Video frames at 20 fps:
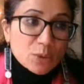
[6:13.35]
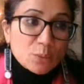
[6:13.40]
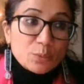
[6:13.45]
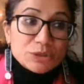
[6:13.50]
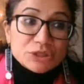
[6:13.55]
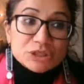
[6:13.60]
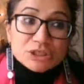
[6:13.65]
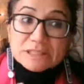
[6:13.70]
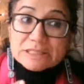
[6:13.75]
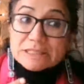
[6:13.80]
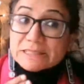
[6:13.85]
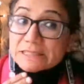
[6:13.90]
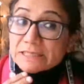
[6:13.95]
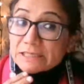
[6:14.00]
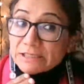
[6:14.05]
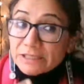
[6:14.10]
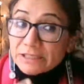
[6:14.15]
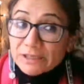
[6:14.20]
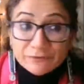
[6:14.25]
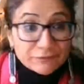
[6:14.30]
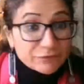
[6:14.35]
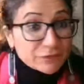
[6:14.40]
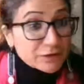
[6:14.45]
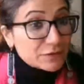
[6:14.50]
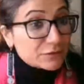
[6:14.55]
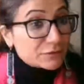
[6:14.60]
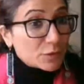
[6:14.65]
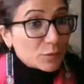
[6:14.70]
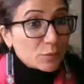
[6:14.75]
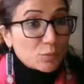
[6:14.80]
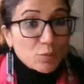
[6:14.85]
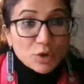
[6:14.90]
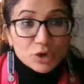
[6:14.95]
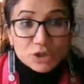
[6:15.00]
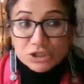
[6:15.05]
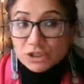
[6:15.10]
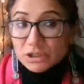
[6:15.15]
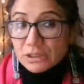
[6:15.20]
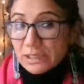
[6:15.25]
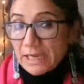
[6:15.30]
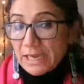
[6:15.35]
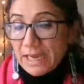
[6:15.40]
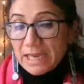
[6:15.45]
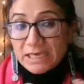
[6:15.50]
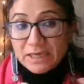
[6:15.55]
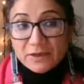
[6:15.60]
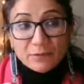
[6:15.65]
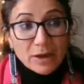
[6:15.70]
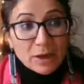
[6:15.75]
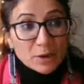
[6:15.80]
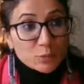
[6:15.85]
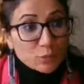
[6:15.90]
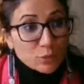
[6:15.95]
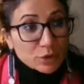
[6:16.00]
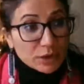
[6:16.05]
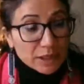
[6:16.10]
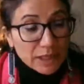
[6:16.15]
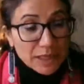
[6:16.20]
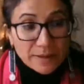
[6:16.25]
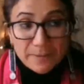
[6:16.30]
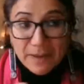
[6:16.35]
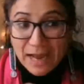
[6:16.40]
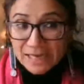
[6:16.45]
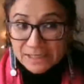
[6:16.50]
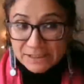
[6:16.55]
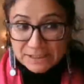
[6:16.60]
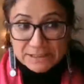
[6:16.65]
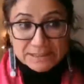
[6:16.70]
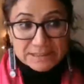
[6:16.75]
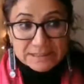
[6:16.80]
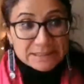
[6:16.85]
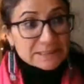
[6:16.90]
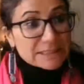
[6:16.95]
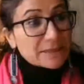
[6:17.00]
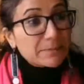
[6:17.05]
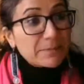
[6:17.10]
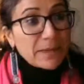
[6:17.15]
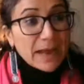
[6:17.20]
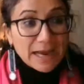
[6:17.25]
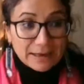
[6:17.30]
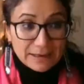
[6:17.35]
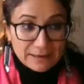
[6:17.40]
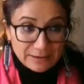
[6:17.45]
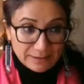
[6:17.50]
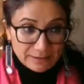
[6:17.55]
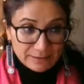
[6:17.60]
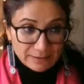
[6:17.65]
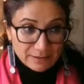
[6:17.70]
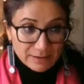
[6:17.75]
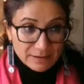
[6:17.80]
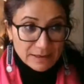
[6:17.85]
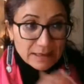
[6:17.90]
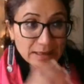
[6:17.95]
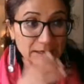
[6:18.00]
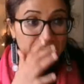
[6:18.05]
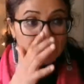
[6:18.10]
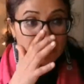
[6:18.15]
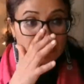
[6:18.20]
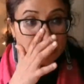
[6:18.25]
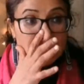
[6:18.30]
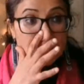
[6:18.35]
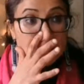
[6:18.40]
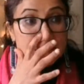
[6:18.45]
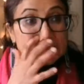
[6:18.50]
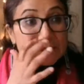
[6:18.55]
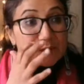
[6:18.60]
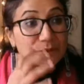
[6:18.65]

which is different from what anyone would imagine sitting back in India, right?